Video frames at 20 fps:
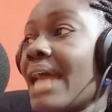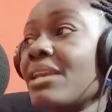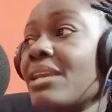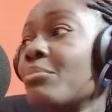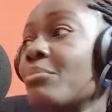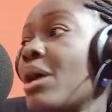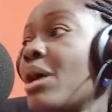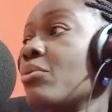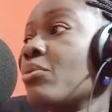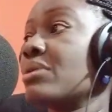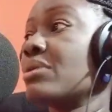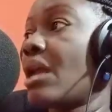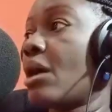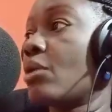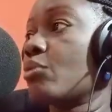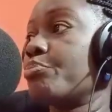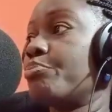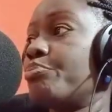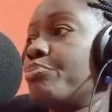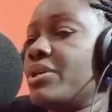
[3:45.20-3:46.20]
the man will
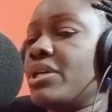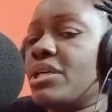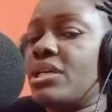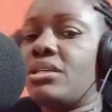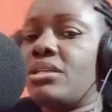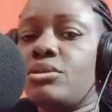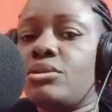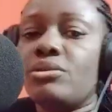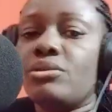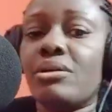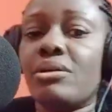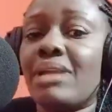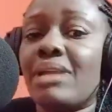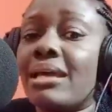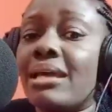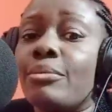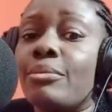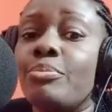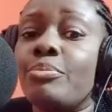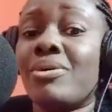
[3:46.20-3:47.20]
now be,
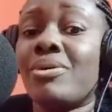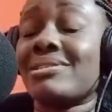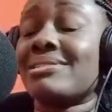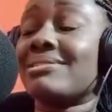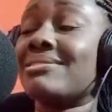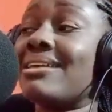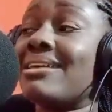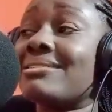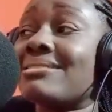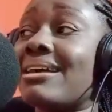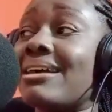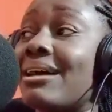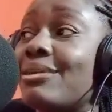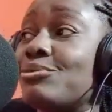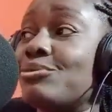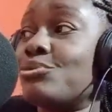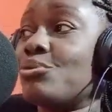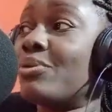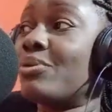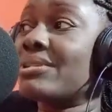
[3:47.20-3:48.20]
like a boss. Yes, I can
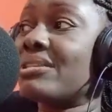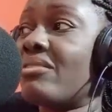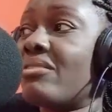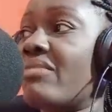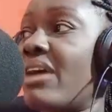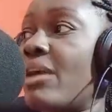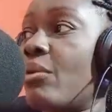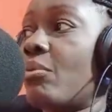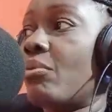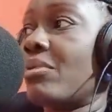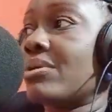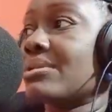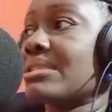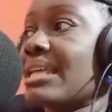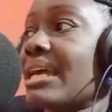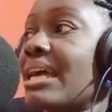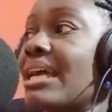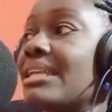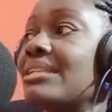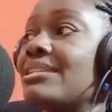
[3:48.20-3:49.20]
do whatever I
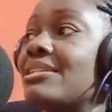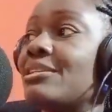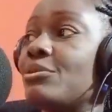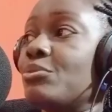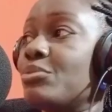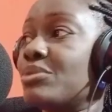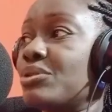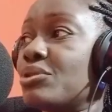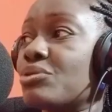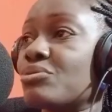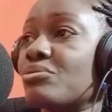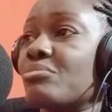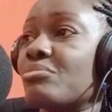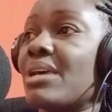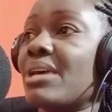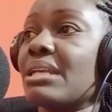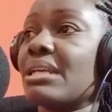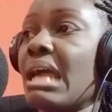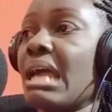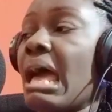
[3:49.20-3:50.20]
want. I can deal with this
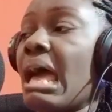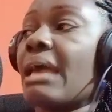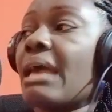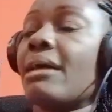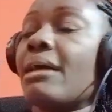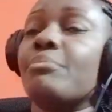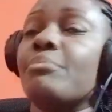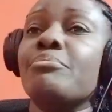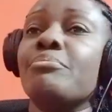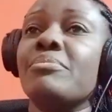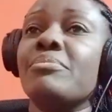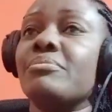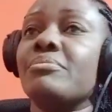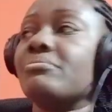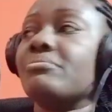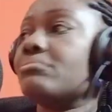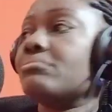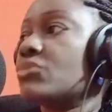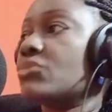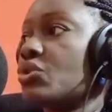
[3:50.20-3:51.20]
woman. I can,
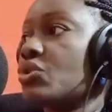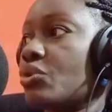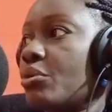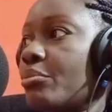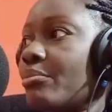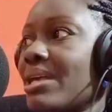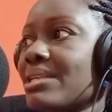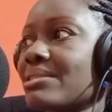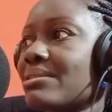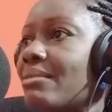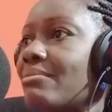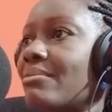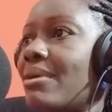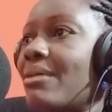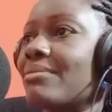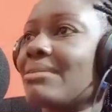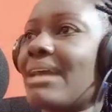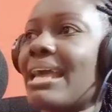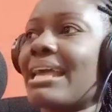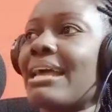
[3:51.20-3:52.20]
mess
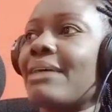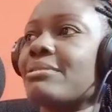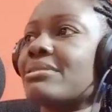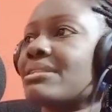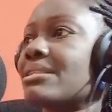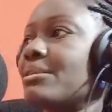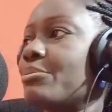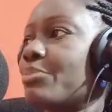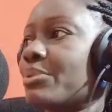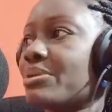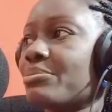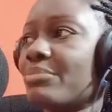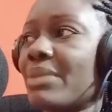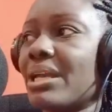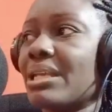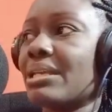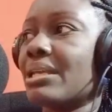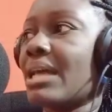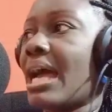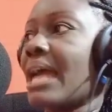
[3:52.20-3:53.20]
around. I can sleep with
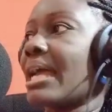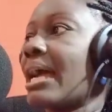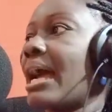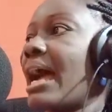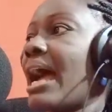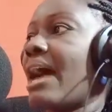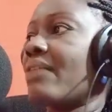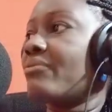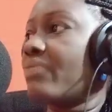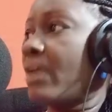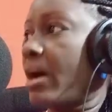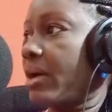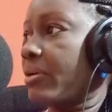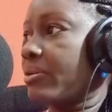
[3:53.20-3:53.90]
many. I can have her.